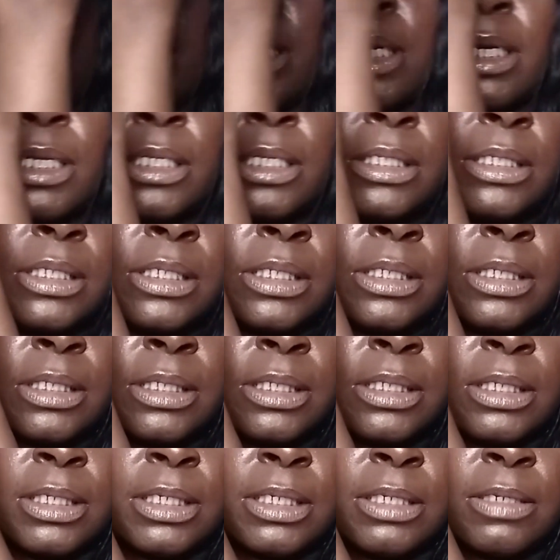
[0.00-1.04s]
and it's
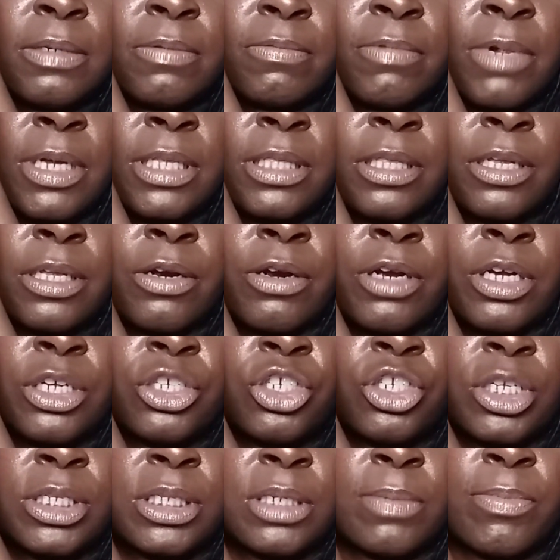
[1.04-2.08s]
right there,
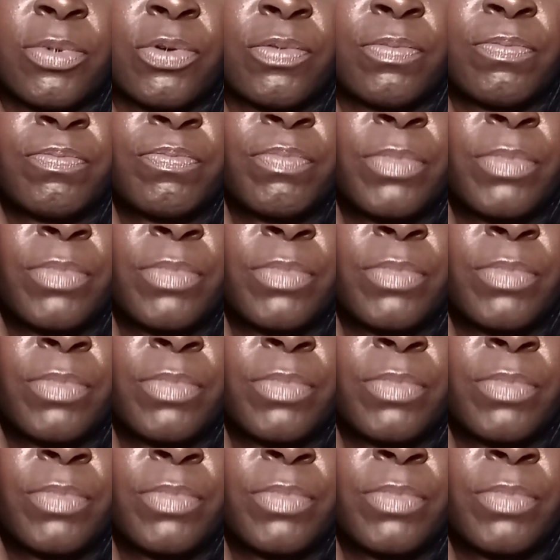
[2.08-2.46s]
adjustable.